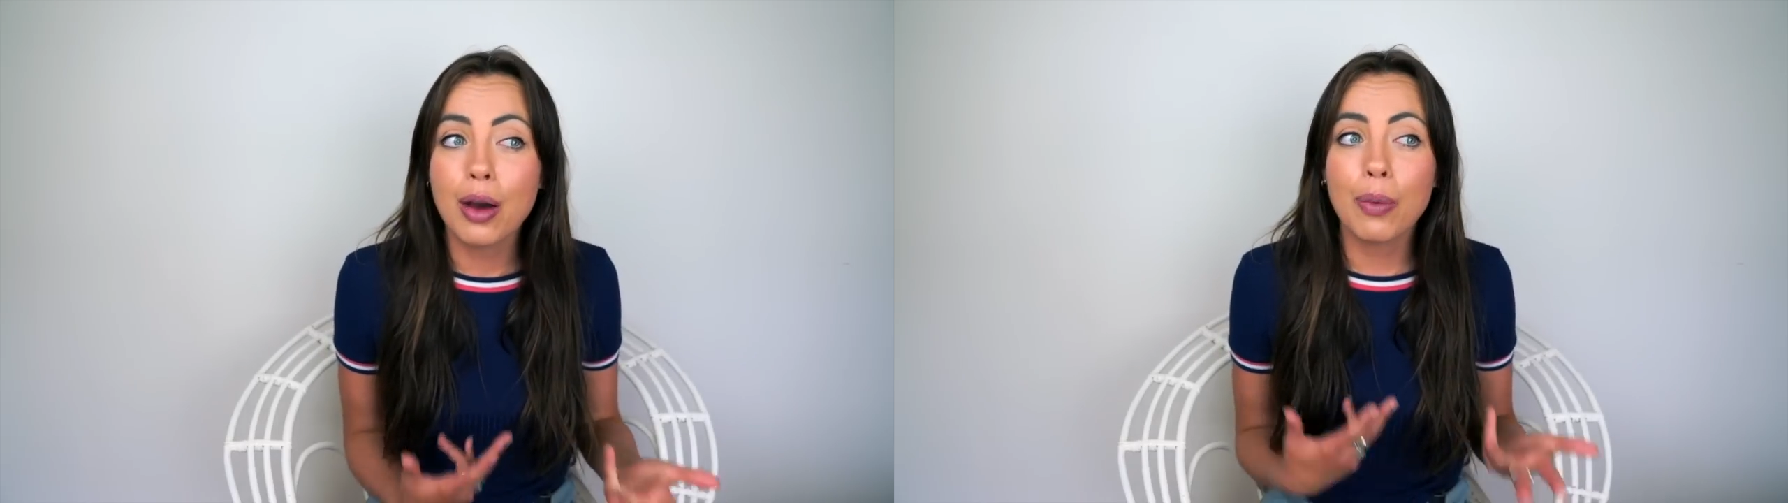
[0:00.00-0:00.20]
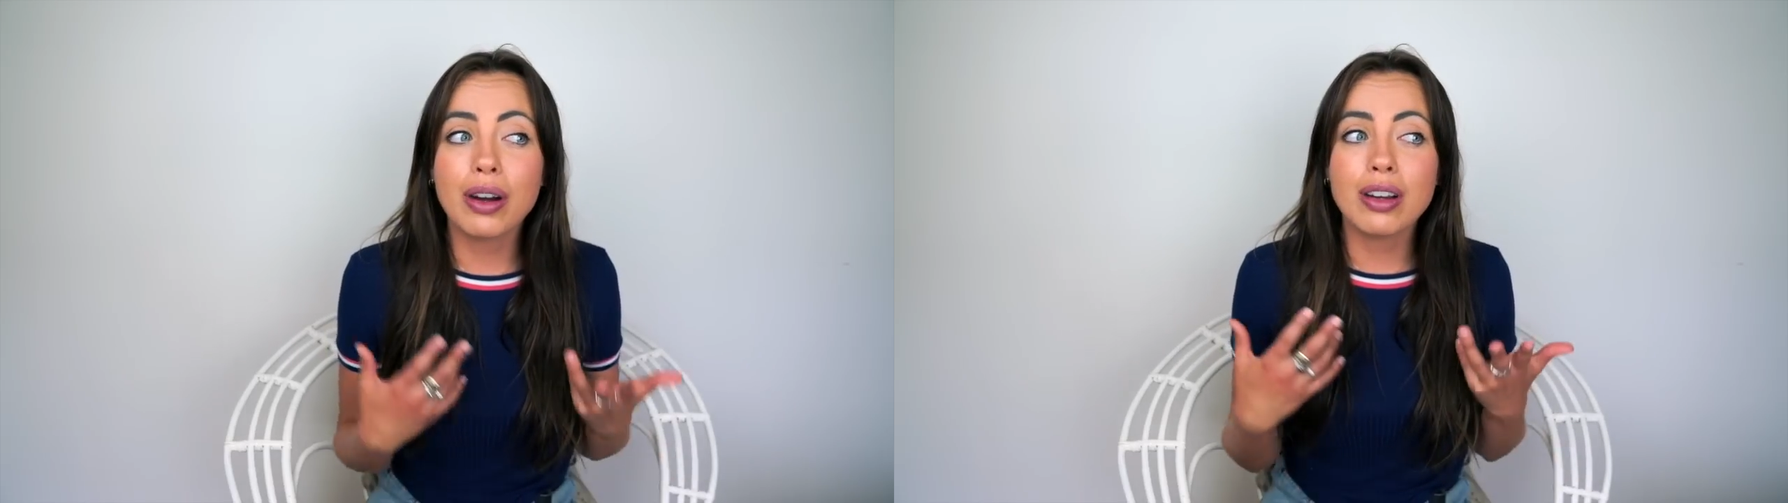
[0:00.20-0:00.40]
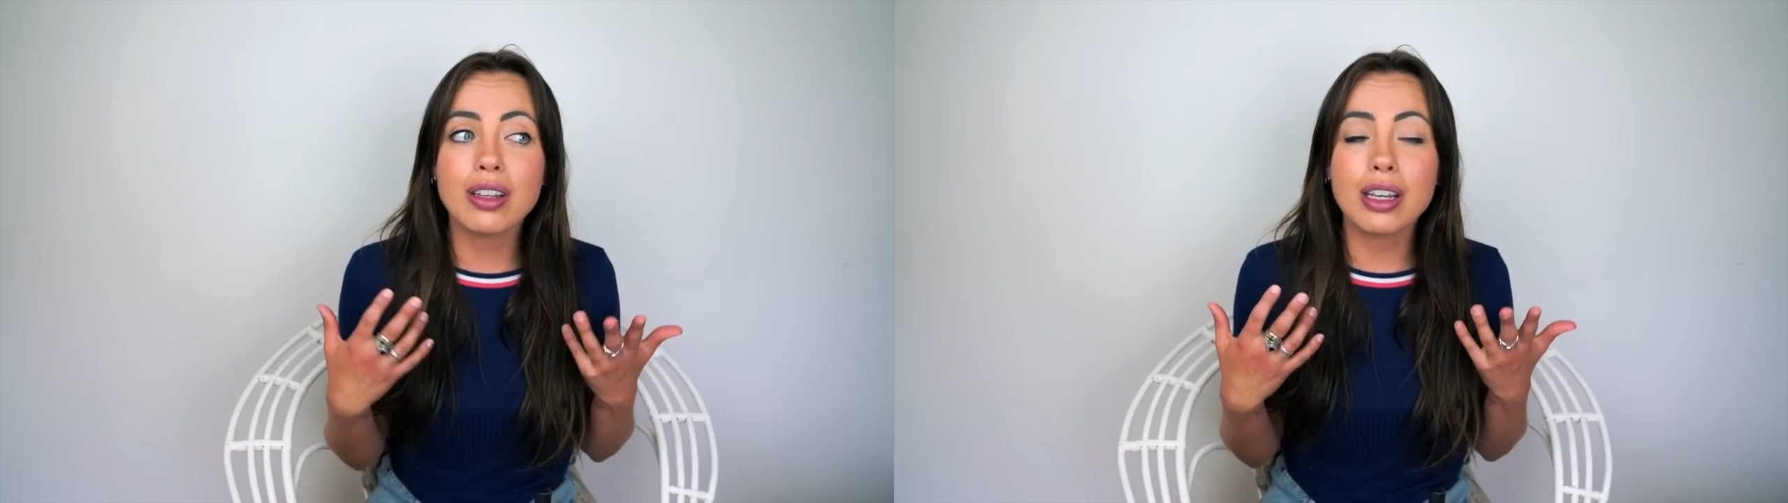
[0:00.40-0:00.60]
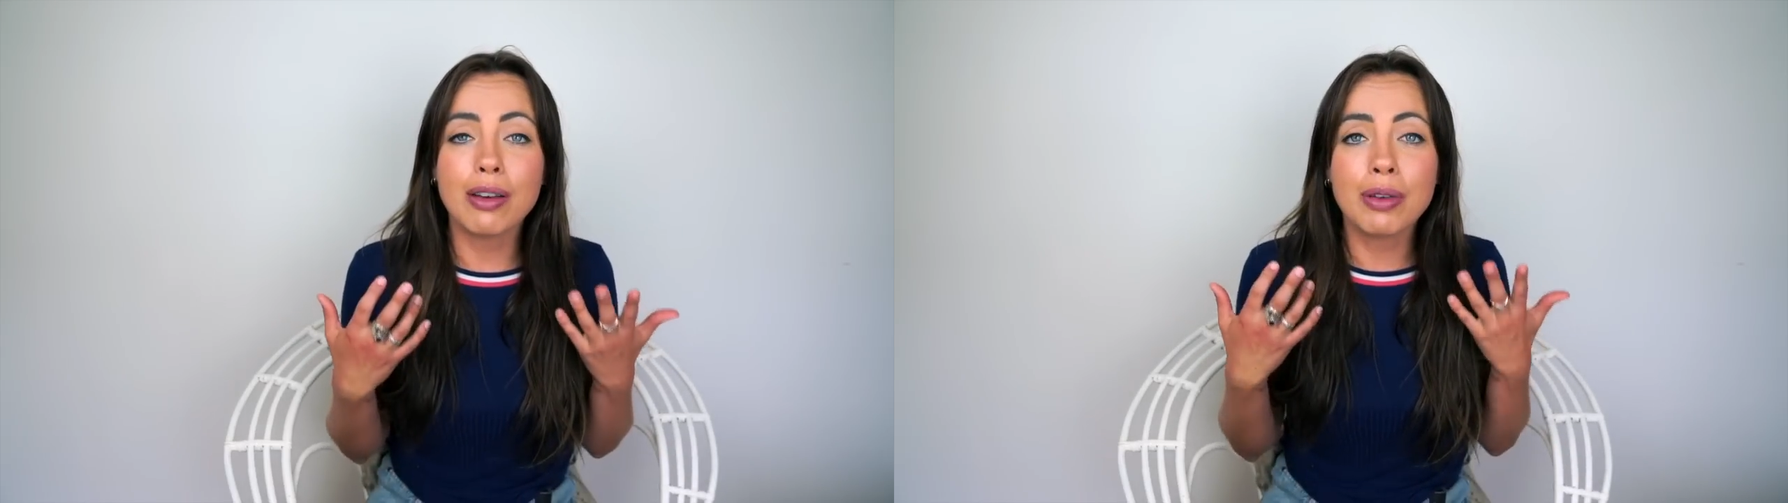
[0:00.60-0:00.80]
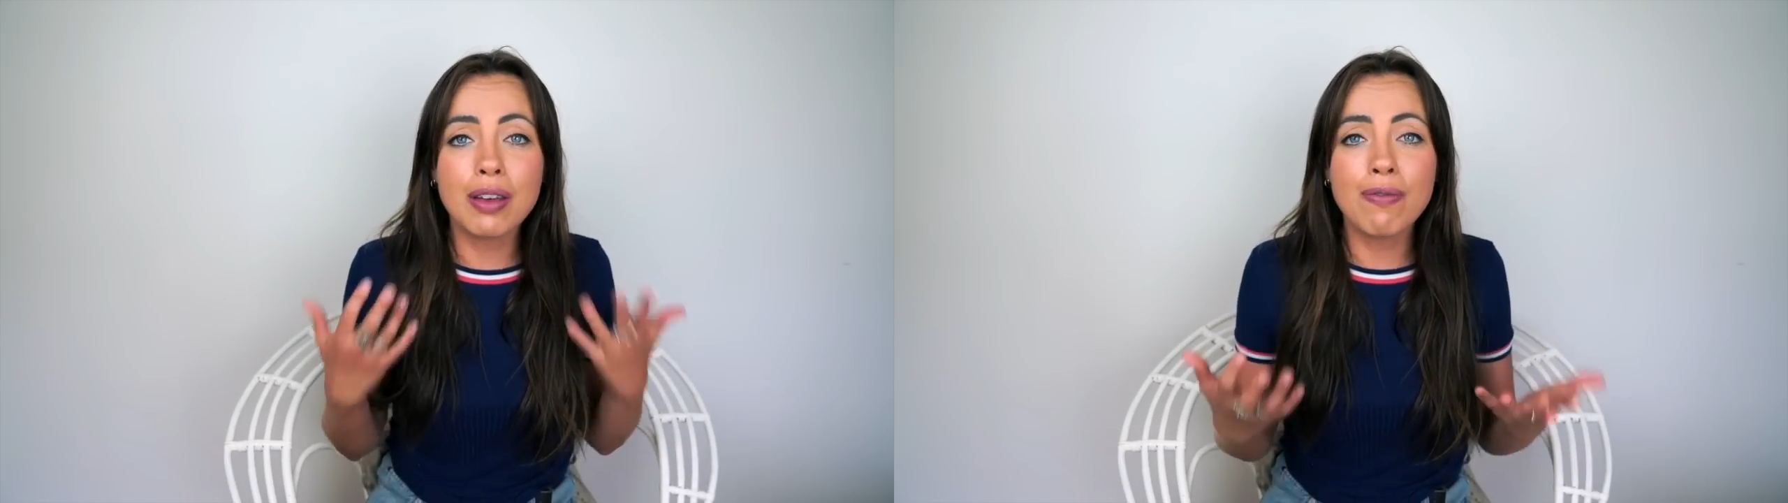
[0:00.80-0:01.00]
Whereas
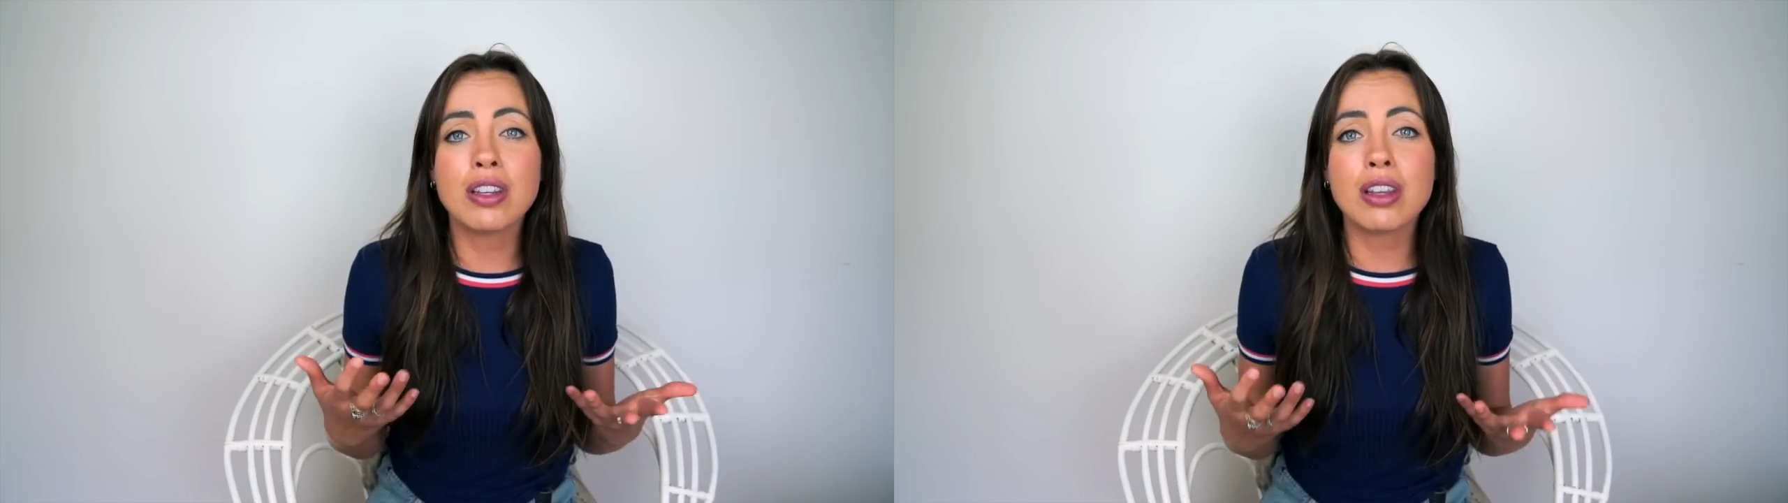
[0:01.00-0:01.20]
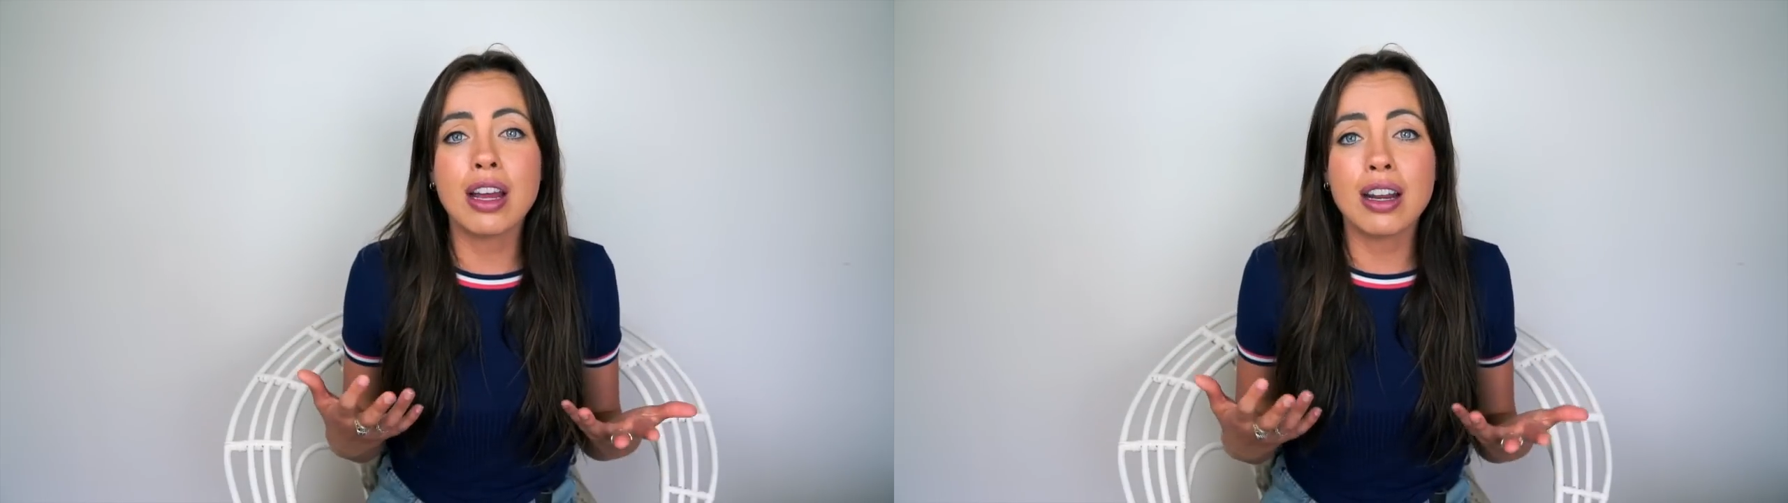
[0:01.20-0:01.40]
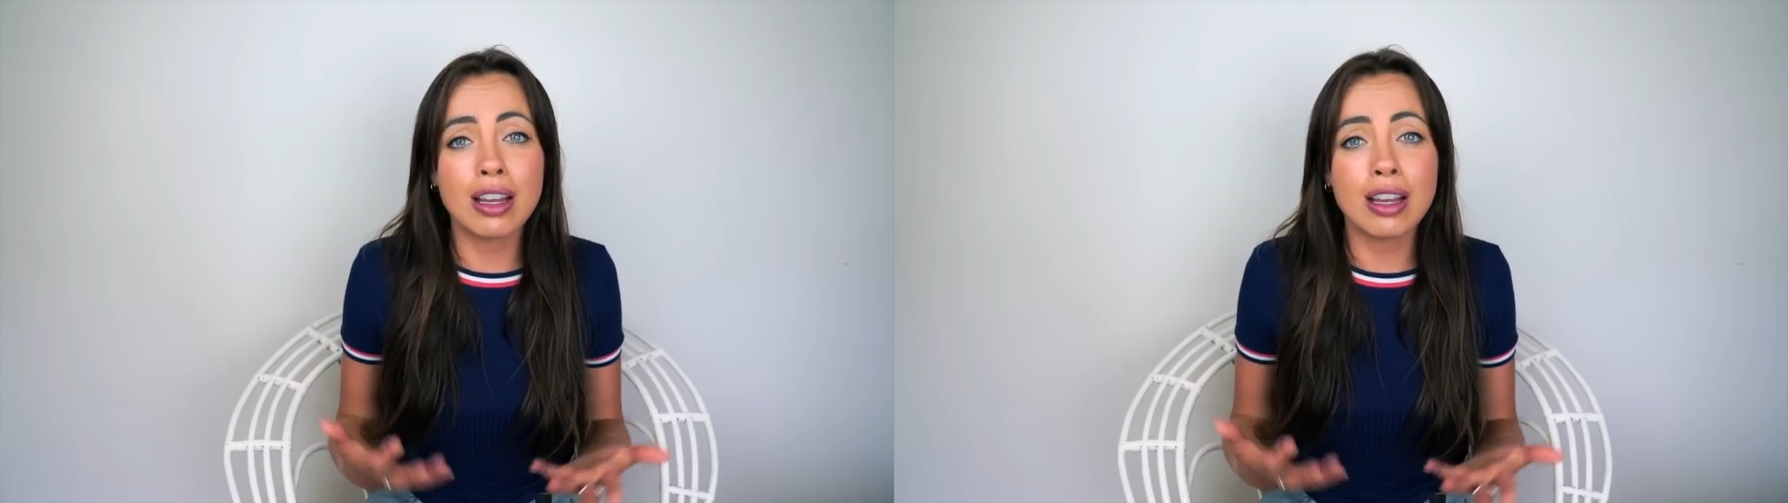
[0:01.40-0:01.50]
with Invisalign,